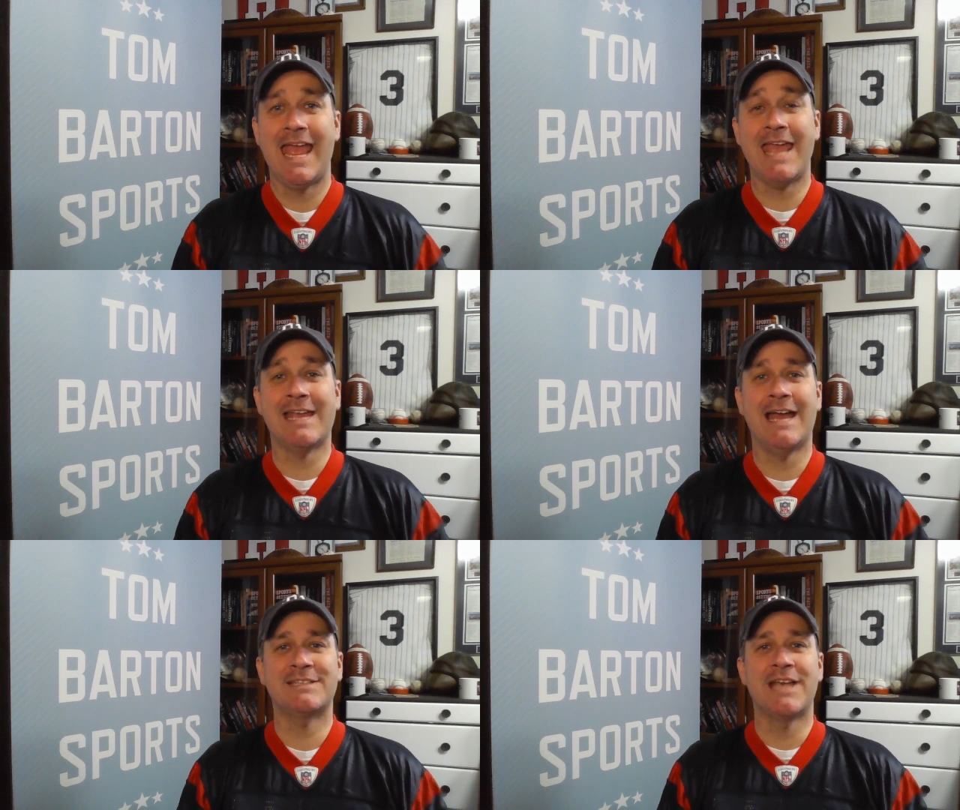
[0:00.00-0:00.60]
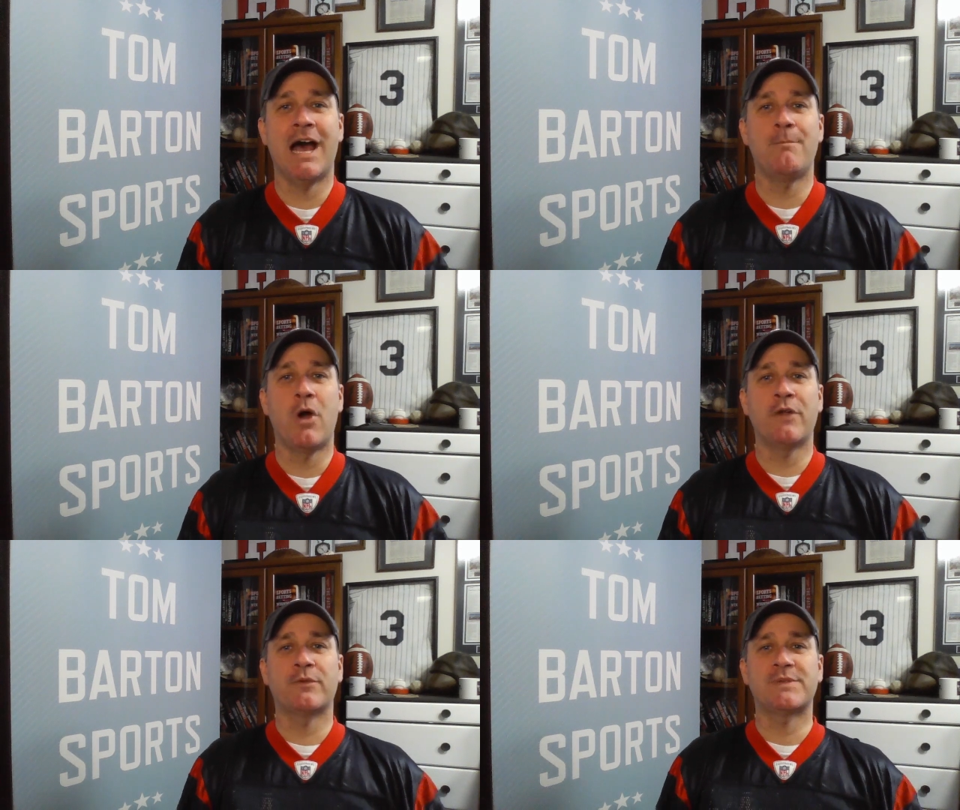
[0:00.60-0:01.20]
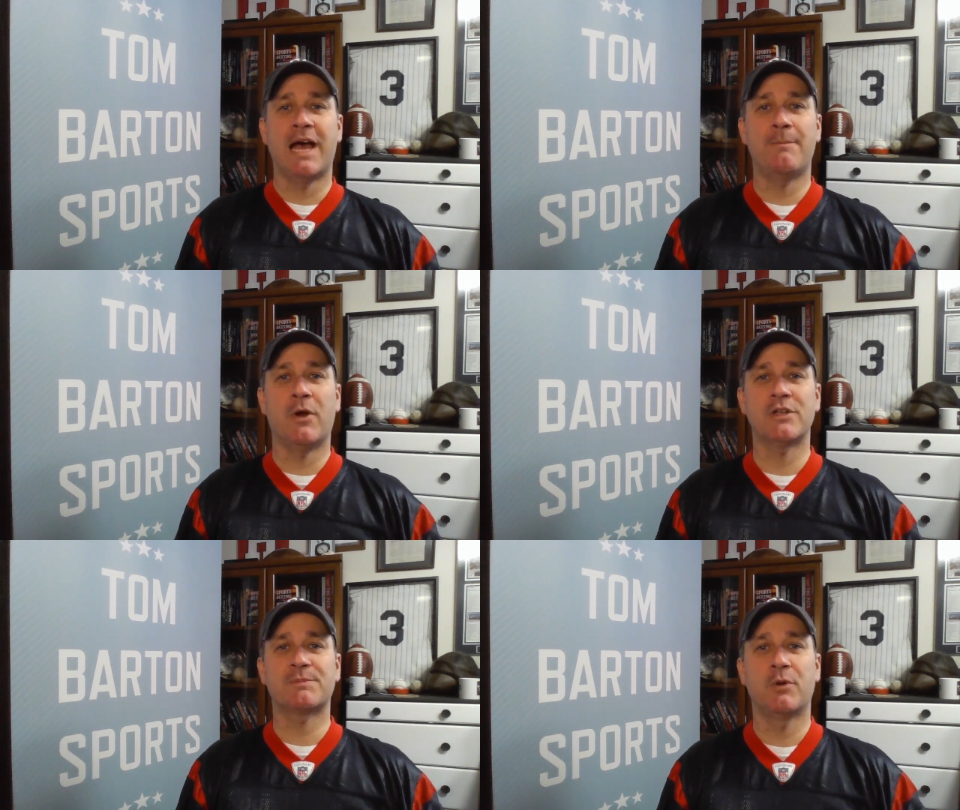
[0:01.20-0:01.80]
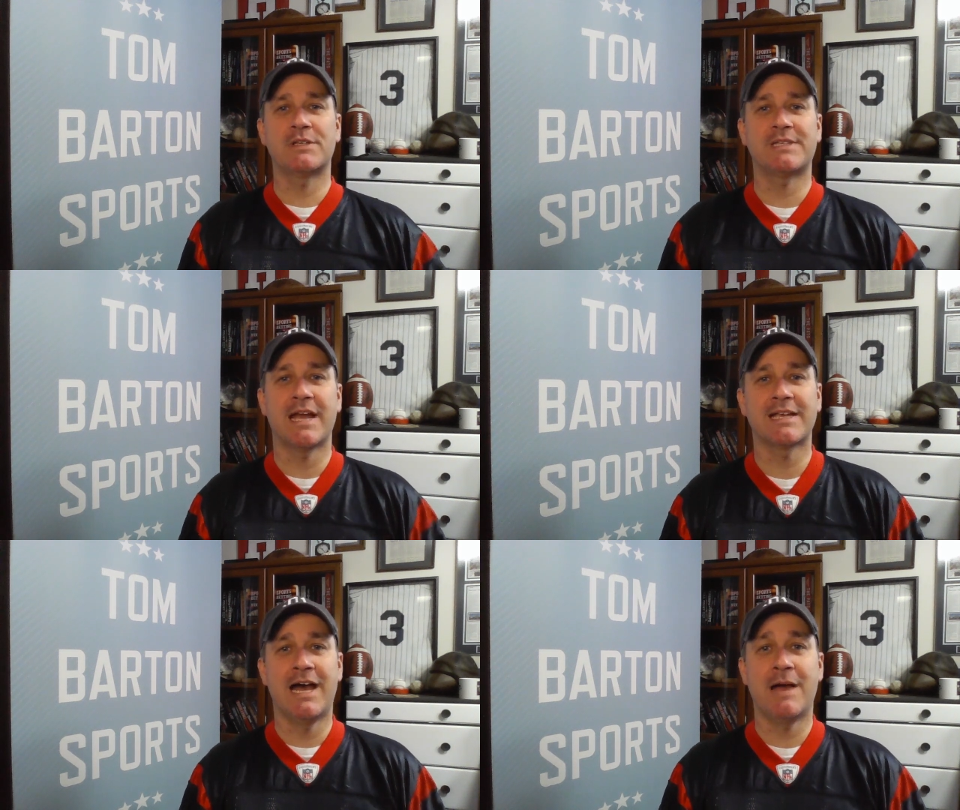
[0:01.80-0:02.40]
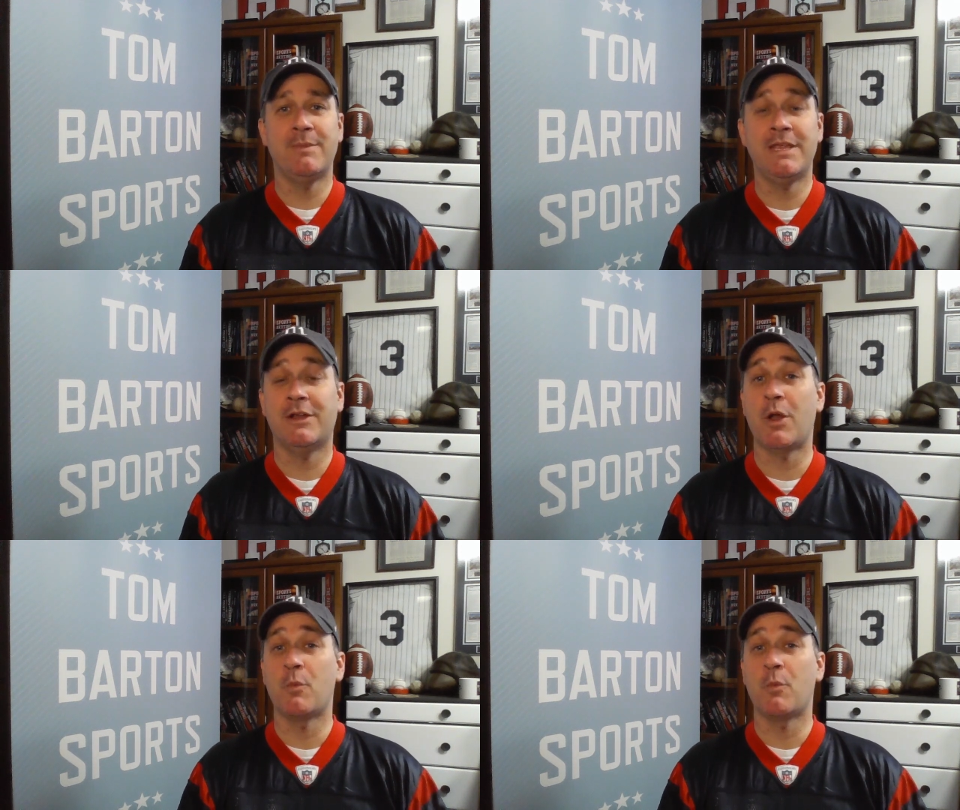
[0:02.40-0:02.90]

Hey guys, Tom Barton from TomBartonSports.com here.